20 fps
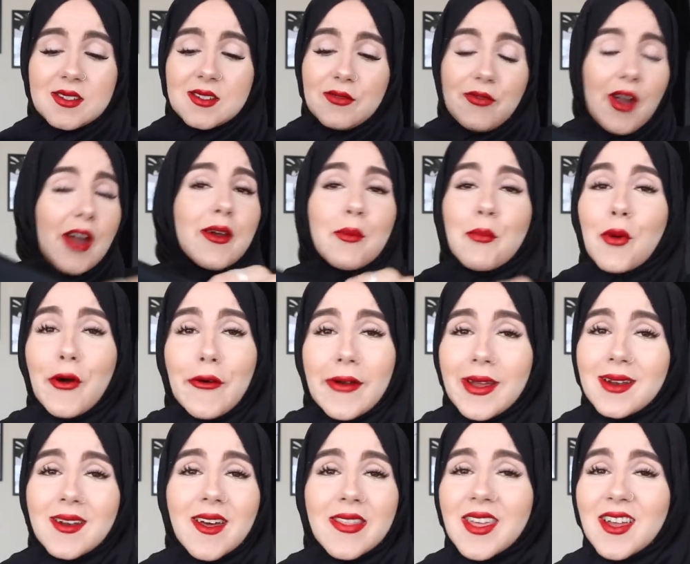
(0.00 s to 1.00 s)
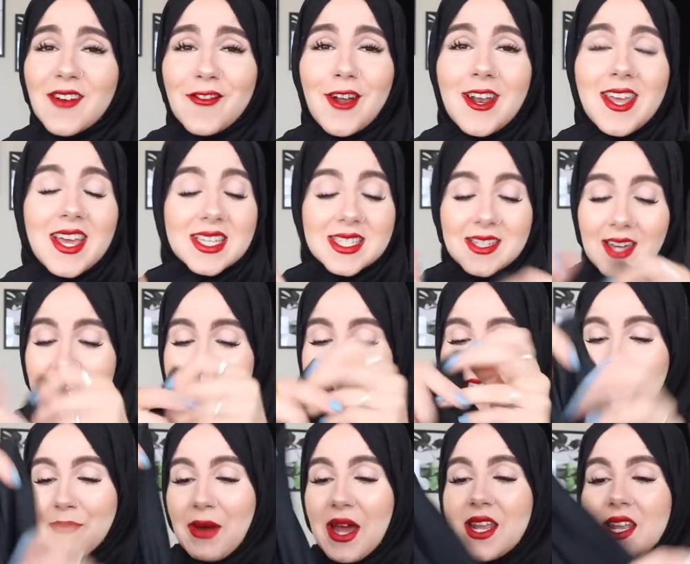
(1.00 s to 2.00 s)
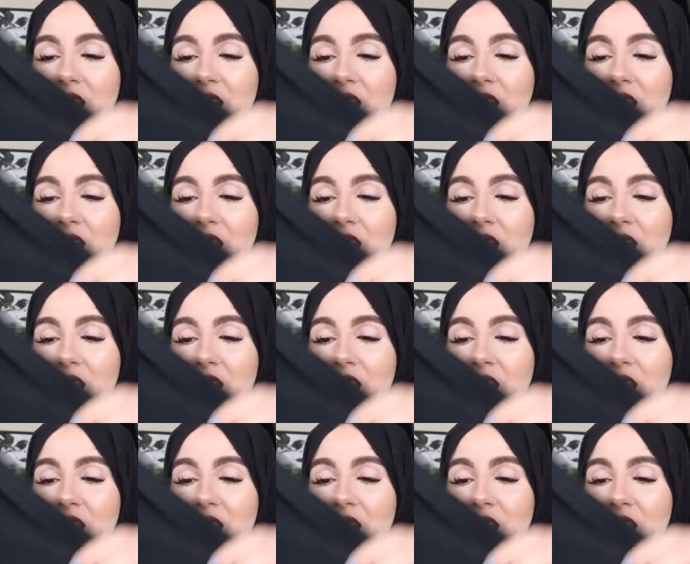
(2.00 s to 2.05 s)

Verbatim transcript: very boring, nothing really exciting, but I